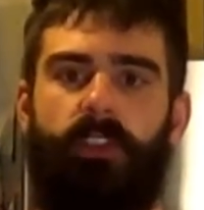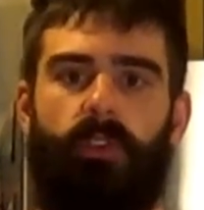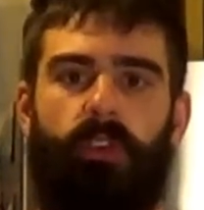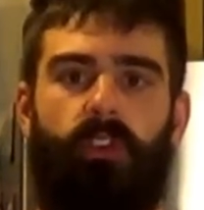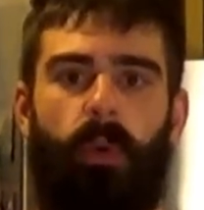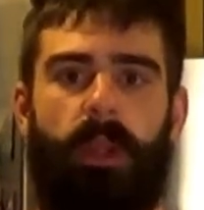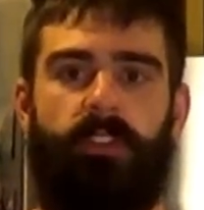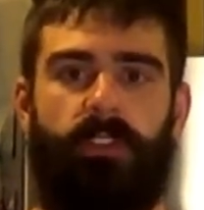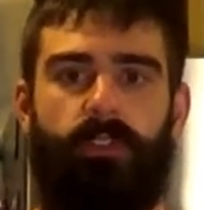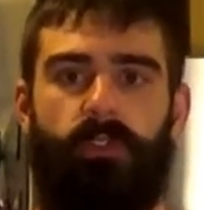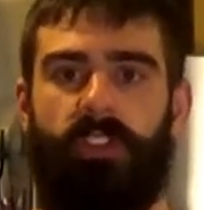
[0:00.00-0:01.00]
You're going
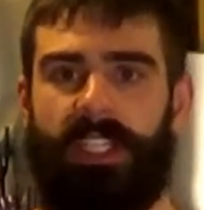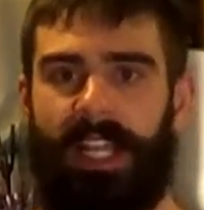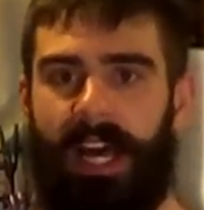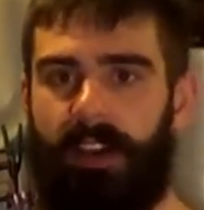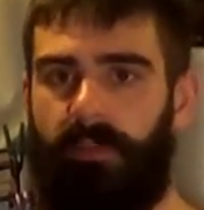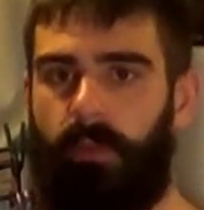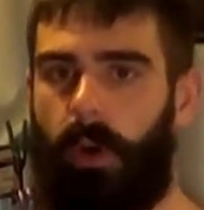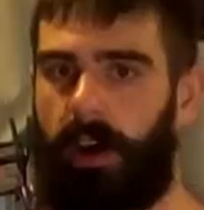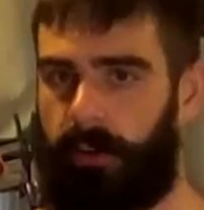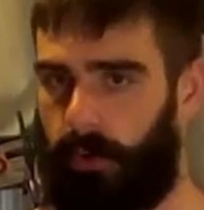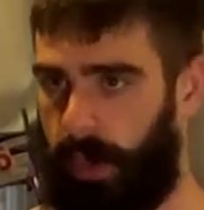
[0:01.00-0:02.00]
to lose a lot of
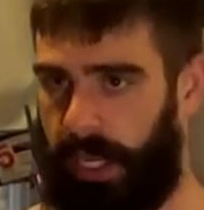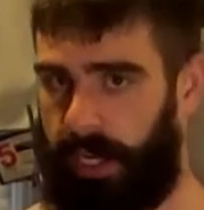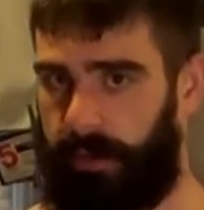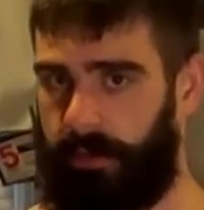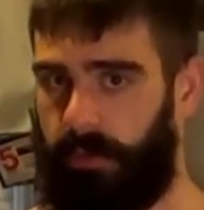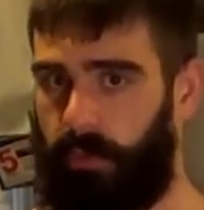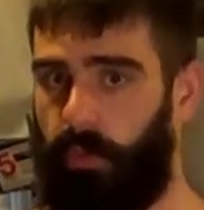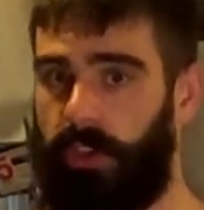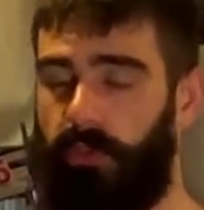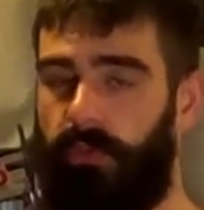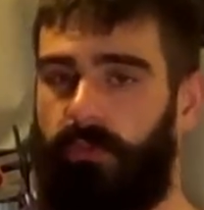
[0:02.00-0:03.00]
water weight
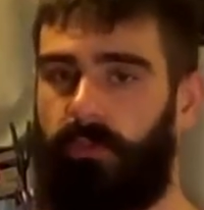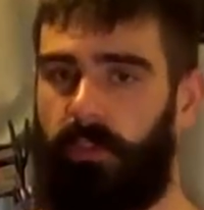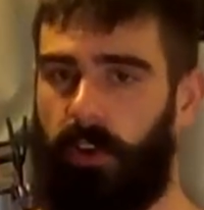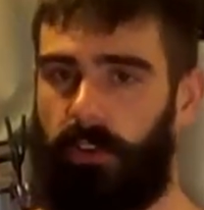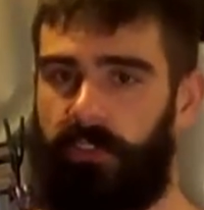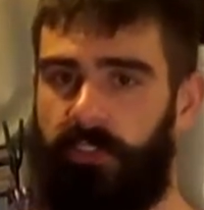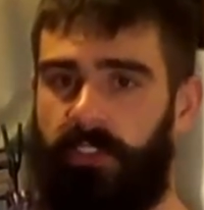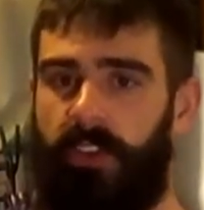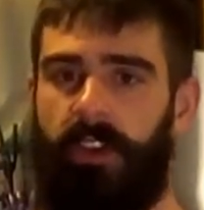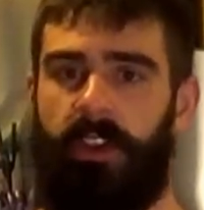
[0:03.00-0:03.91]
when you first